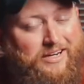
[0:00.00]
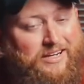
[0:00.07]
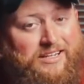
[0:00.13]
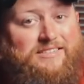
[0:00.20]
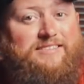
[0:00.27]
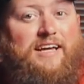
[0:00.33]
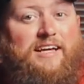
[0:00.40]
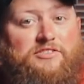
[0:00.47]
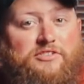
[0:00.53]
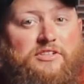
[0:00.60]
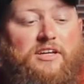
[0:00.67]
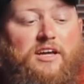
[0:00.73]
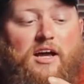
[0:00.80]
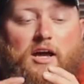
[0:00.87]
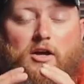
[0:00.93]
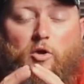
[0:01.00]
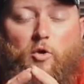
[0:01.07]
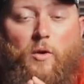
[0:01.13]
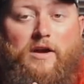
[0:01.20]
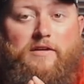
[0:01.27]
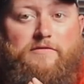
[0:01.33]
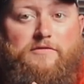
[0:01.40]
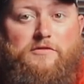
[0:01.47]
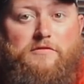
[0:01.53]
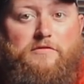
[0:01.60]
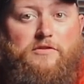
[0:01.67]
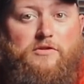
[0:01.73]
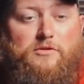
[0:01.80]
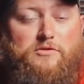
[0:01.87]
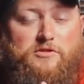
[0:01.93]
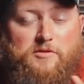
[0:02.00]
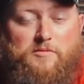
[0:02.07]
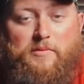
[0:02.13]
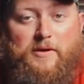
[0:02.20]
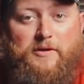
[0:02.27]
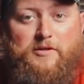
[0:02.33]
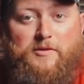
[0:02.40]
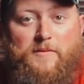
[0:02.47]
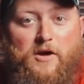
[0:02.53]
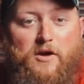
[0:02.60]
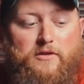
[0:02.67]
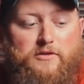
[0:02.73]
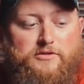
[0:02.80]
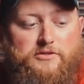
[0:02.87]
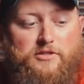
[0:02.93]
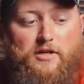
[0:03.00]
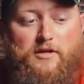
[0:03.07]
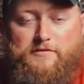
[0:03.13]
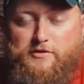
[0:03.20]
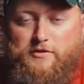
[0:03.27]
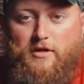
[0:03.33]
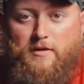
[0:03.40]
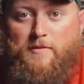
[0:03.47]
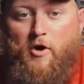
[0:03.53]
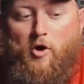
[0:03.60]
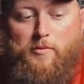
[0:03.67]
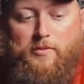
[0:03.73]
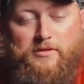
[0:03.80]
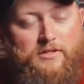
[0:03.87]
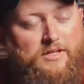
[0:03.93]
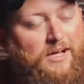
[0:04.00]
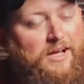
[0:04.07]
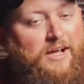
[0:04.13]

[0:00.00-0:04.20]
and it's actually got quite a few views compared to my other stuff, so I'm hoping